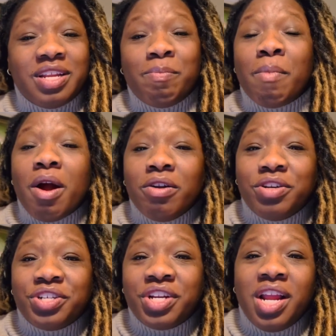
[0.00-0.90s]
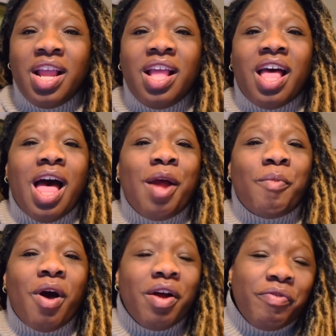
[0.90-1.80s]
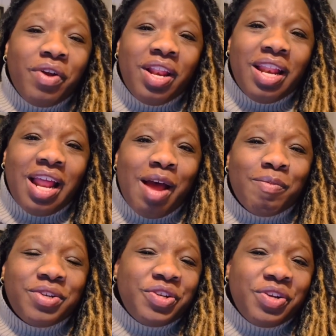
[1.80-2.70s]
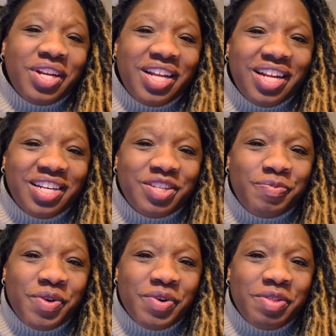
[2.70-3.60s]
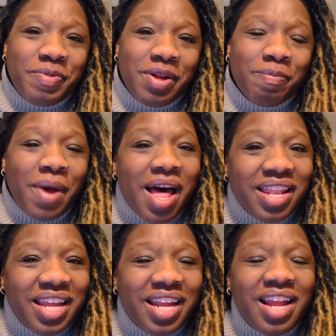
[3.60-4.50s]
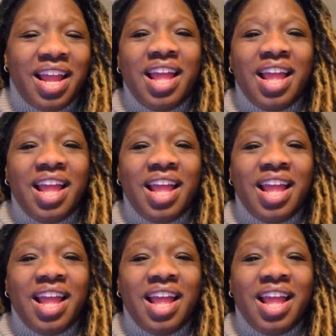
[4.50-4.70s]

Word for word: In March, I'm offering an opportunity to be with me in Bali.